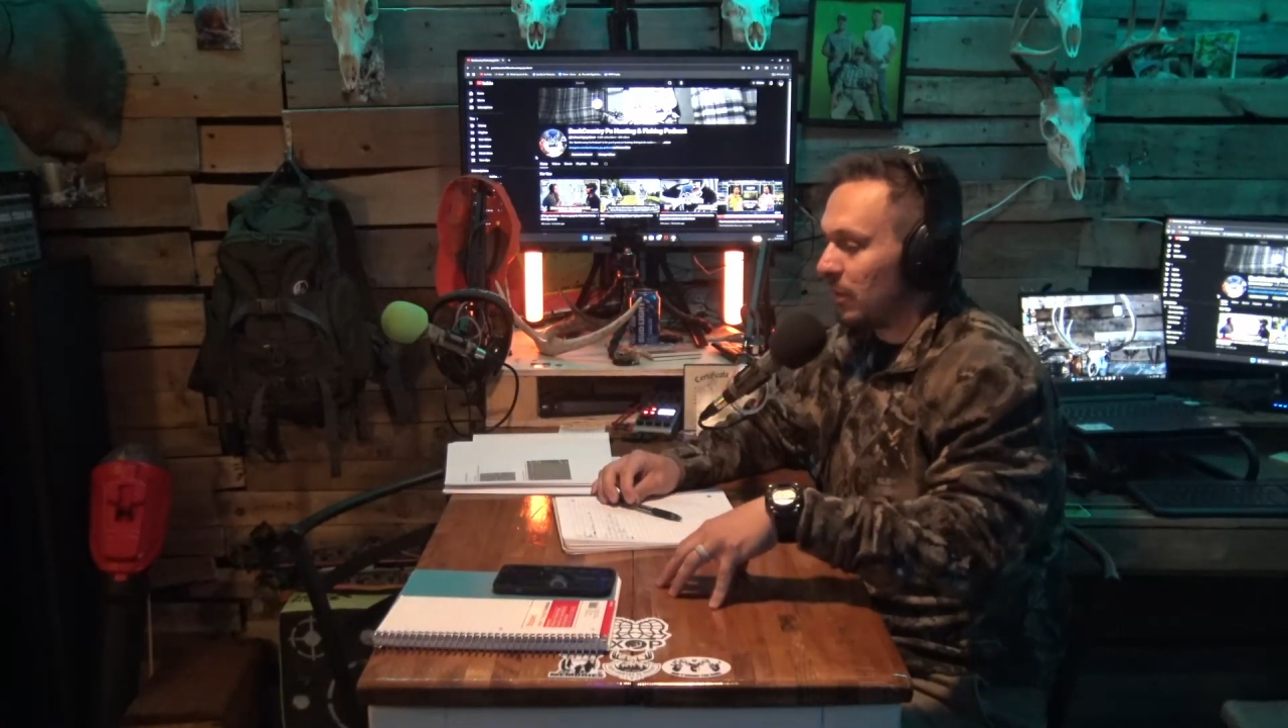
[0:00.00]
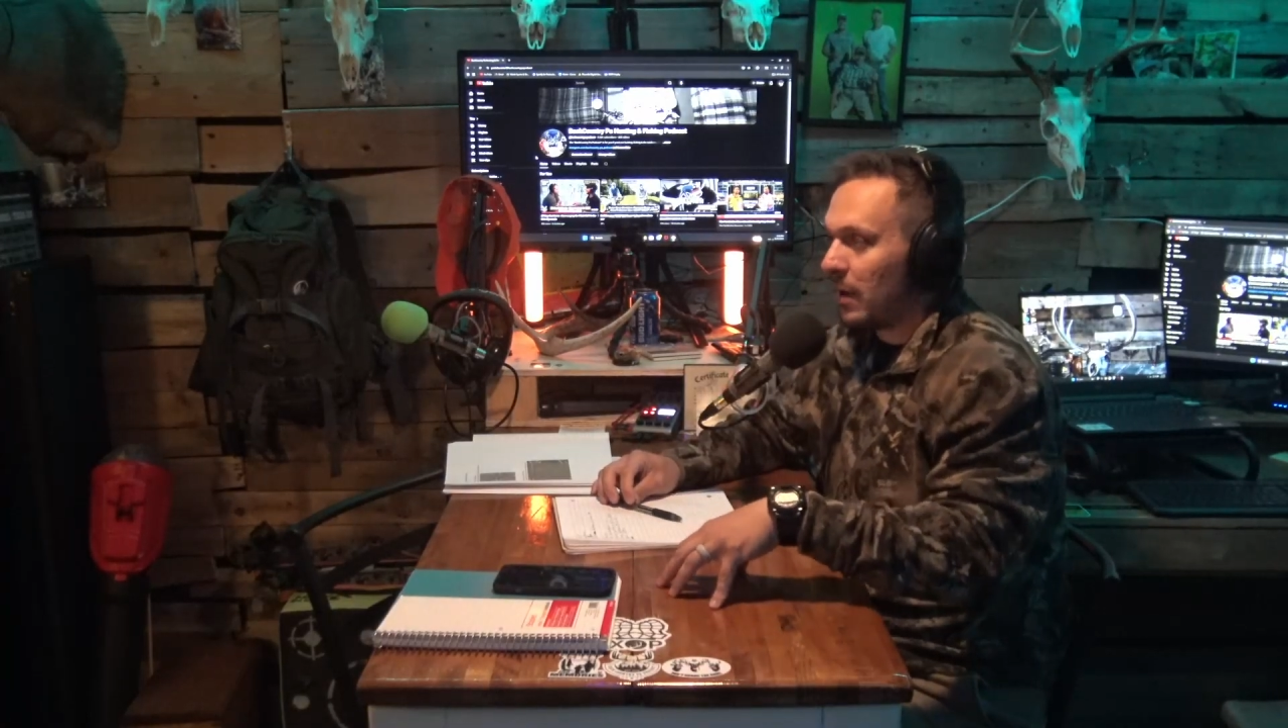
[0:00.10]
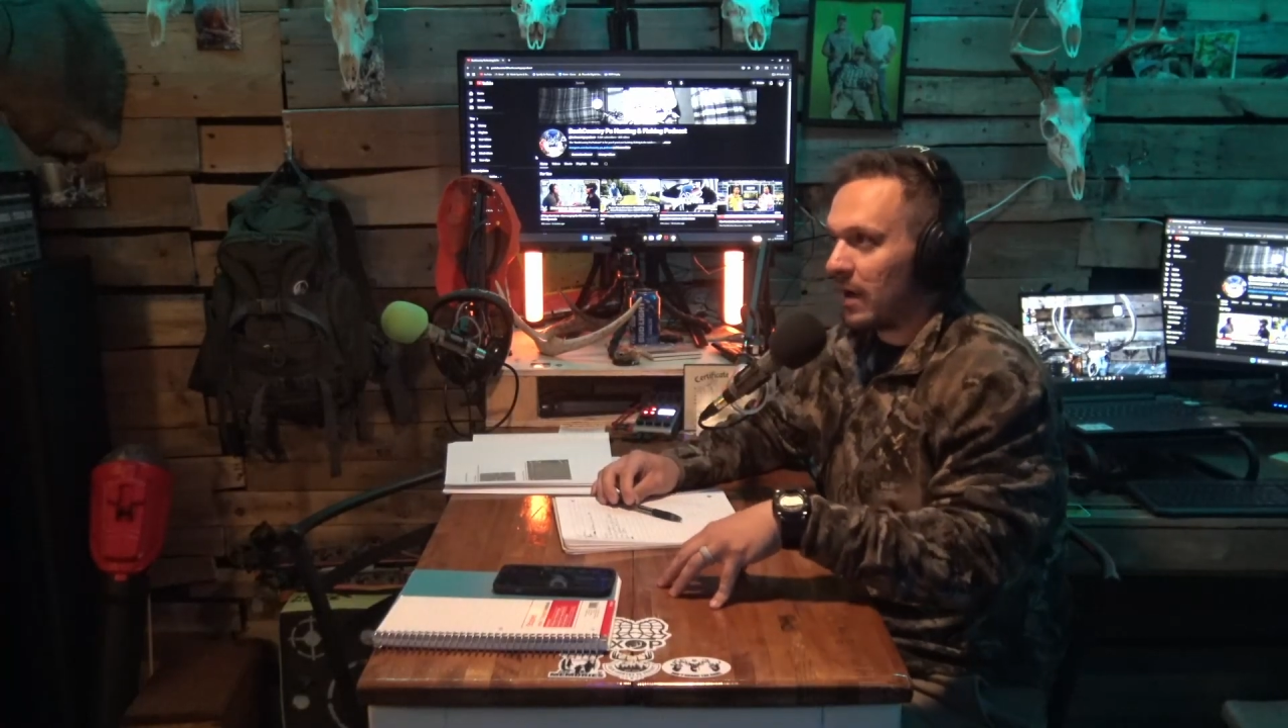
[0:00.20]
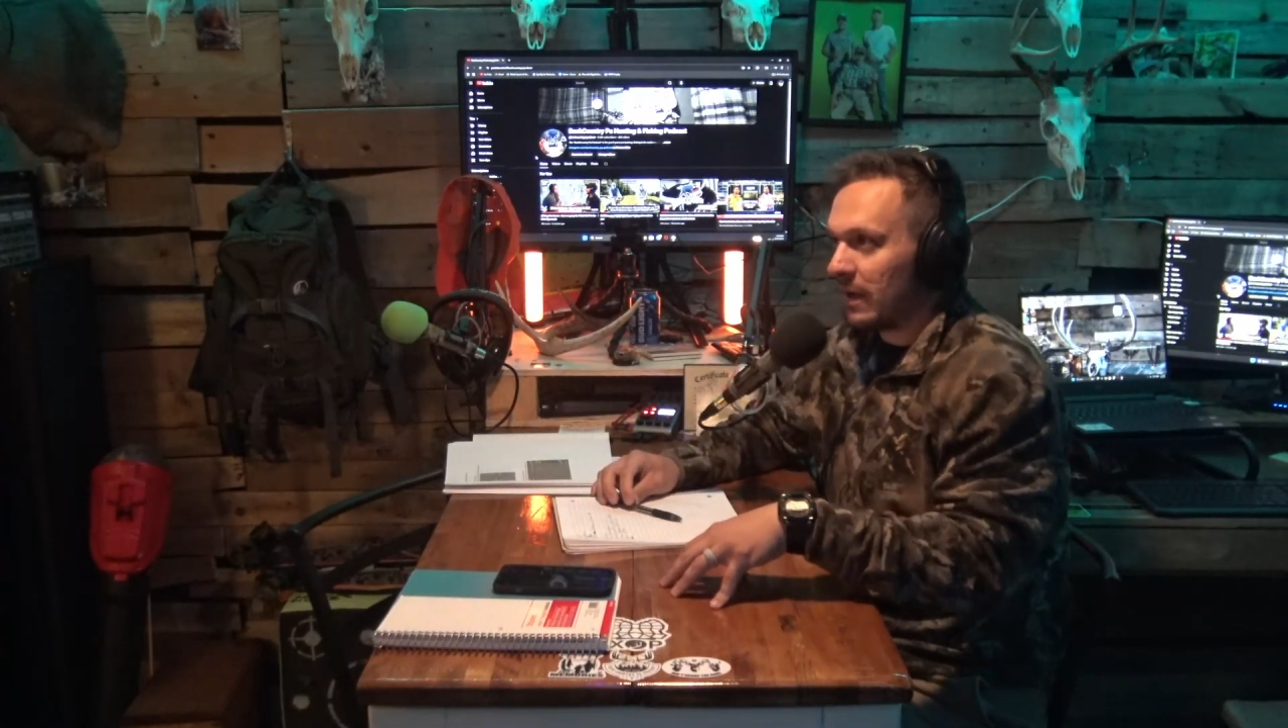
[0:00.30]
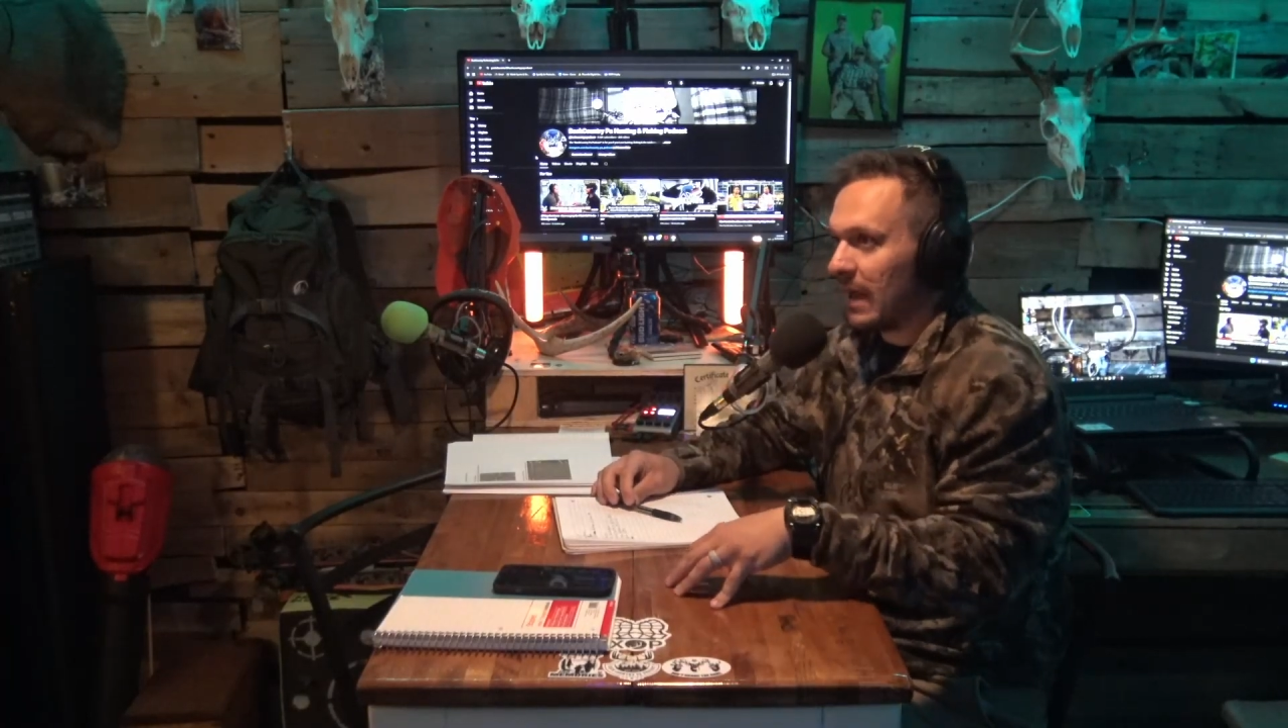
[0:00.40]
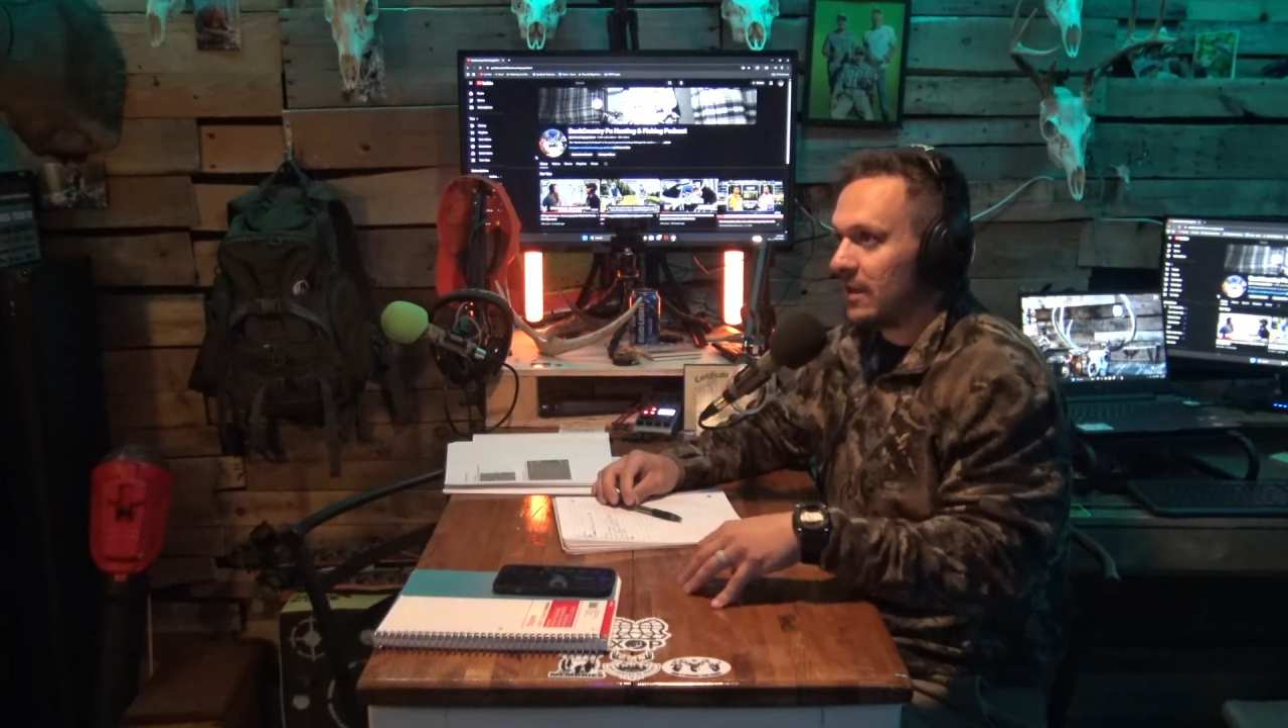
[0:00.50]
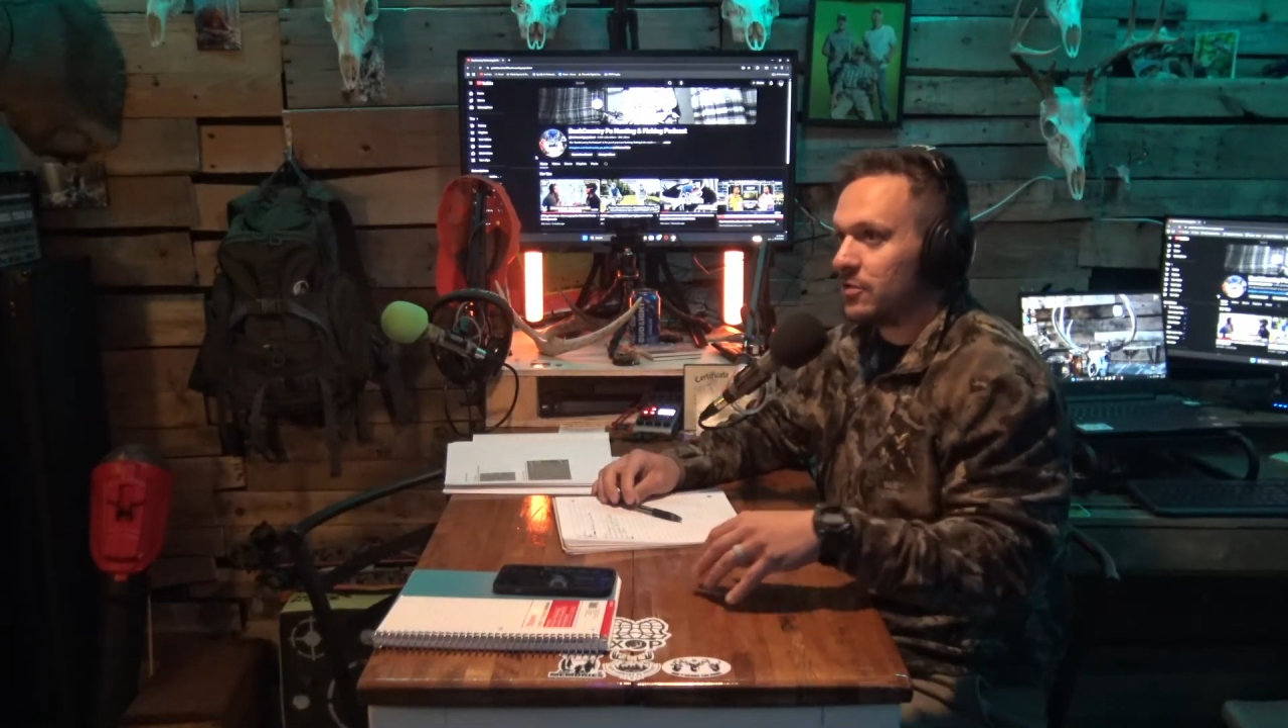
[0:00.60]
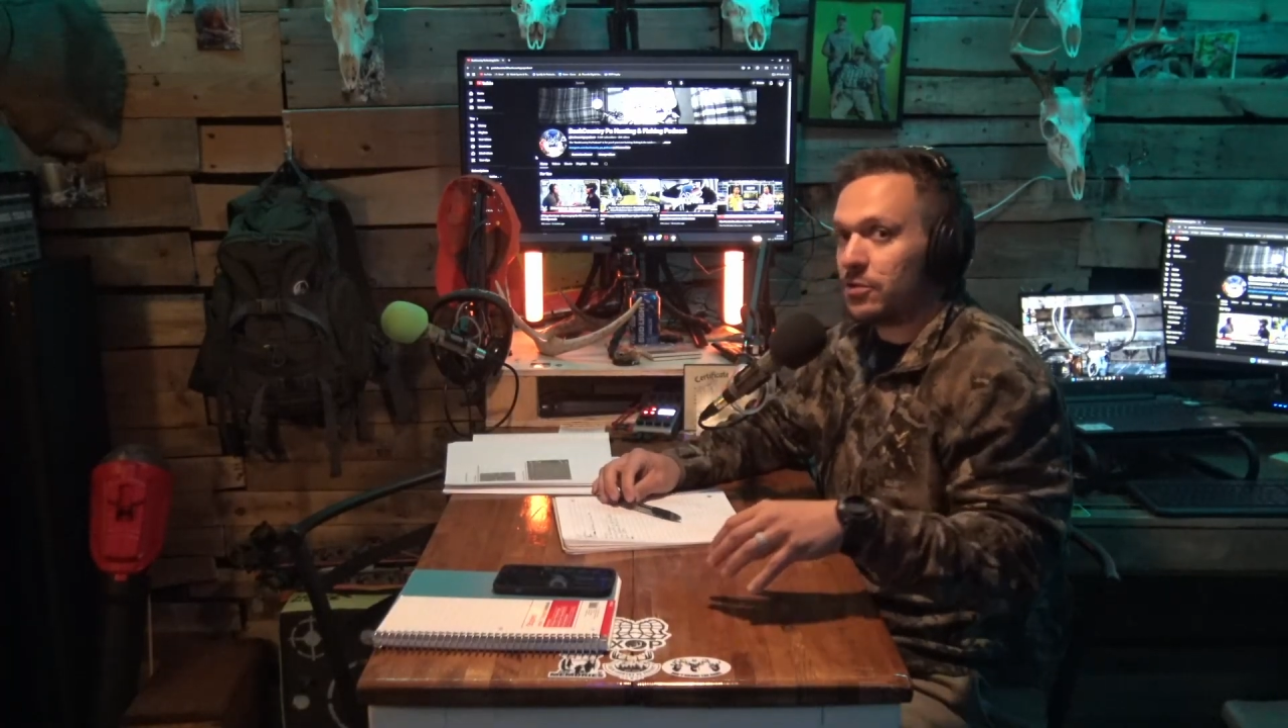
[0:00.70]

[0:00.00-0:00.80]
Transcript: a podcast,